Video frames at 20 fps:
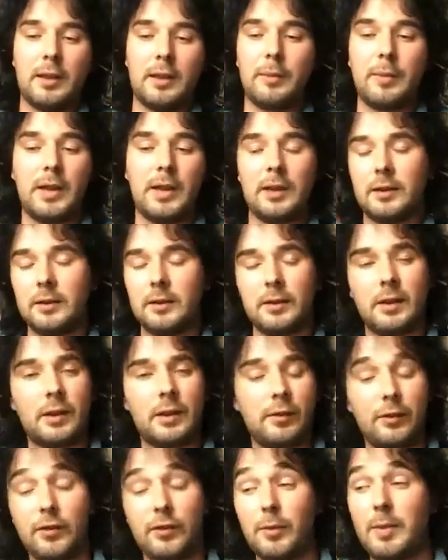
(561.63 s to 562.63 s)
I mean,
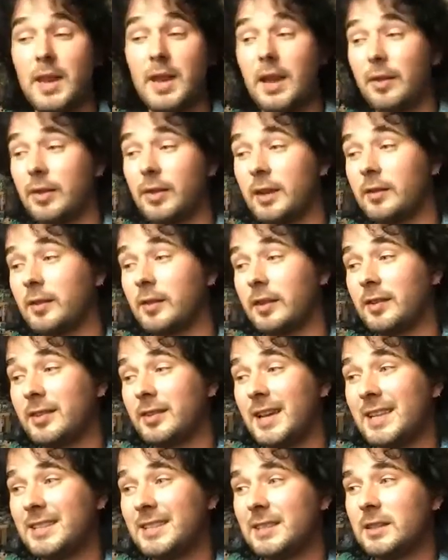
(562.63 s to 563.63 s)
to me, I think
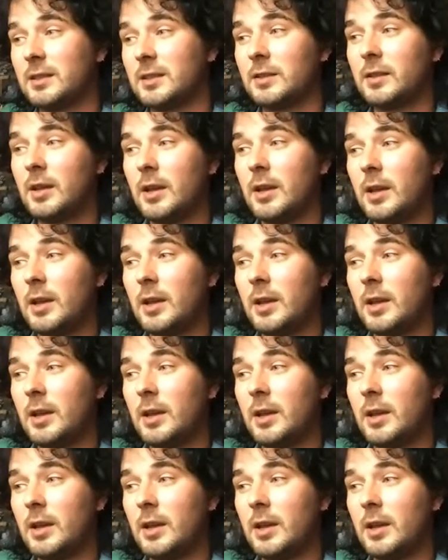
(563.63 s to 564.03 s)
success